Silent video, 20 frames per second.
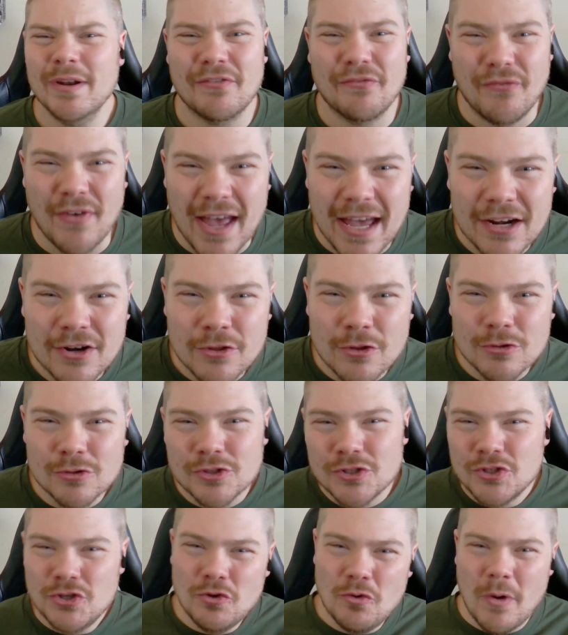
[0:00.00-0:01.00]
fan of those
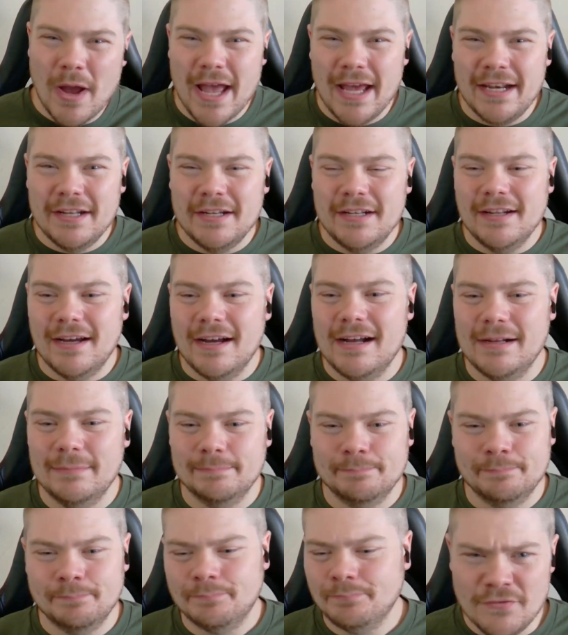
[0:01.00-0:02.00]
two-headed
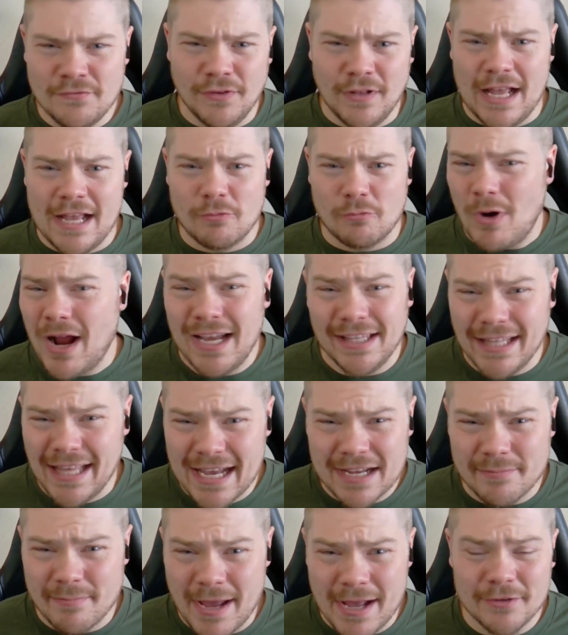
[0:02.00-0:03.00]
fly
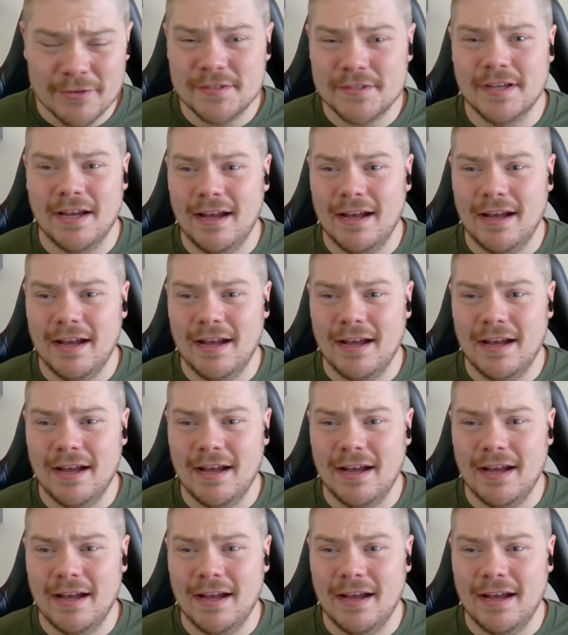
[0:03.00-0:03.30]
Rylac mounts.